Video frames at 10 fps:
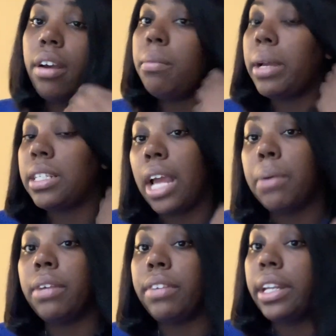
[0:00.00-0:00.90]
I
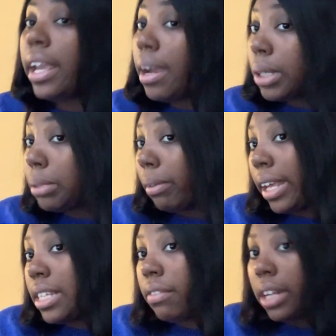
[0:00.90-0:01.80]
shower every day, I wash my
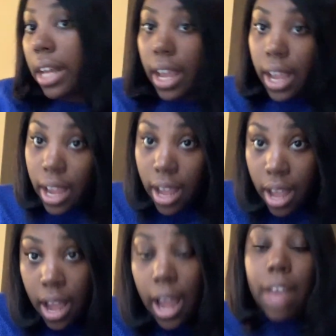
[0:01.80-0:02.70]
face every day,
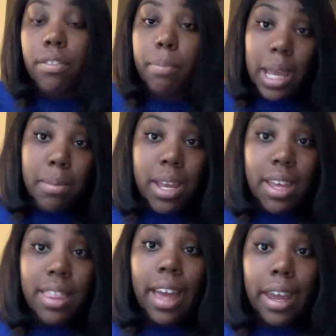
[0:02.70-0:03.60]
I have a
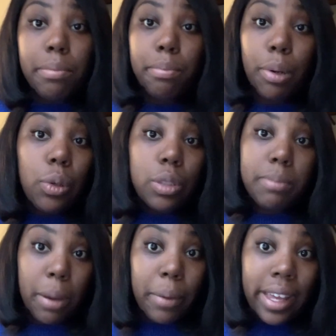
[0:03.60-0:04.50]
baby that pulls
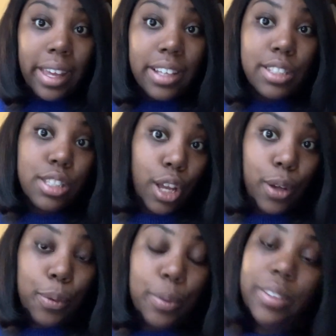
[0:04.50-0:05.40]
my wig,
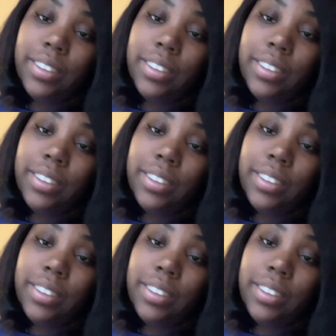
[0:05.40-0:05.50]
so